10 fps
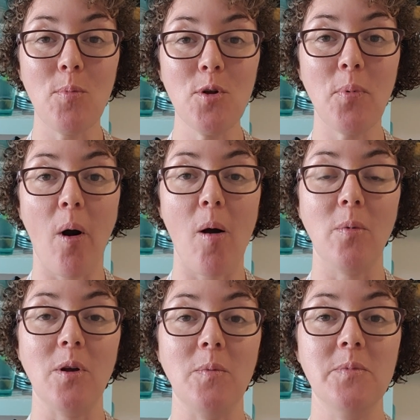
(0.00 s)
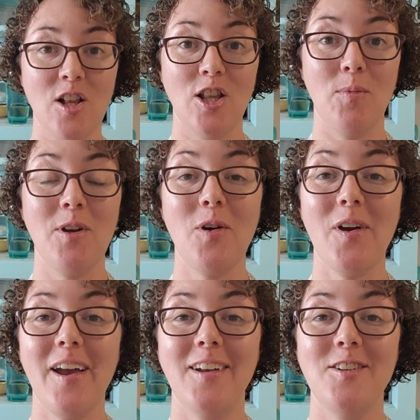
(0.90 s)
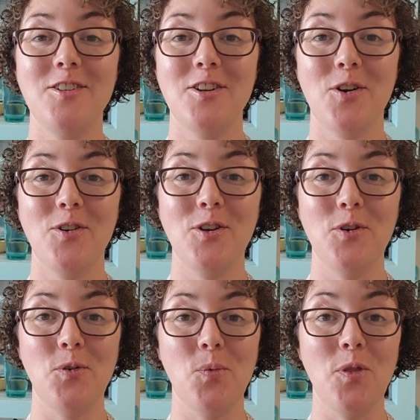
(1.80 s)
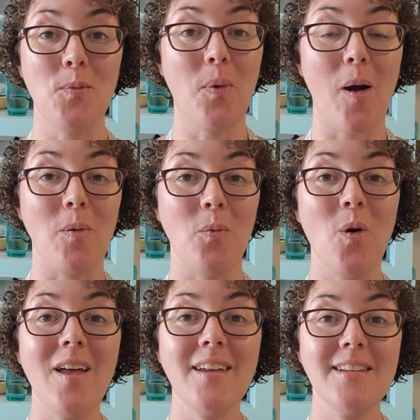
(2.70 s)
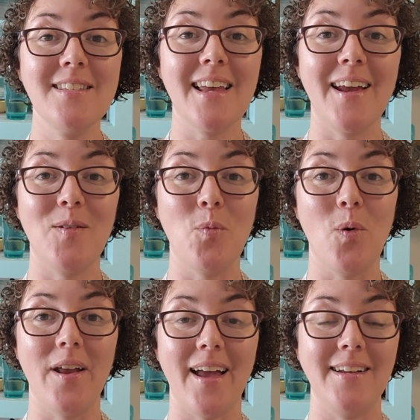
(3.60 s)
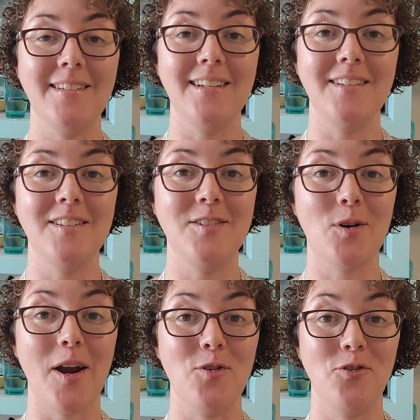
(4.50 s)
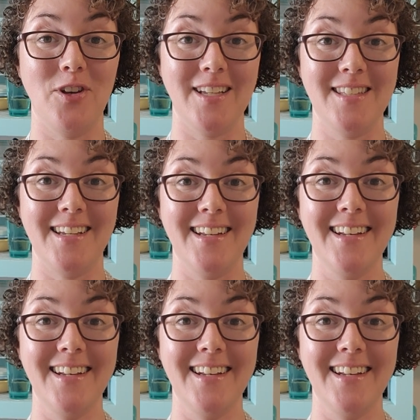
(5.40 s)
of problems. Let me go ahead and show you what the problem was and what I did to try to fix it.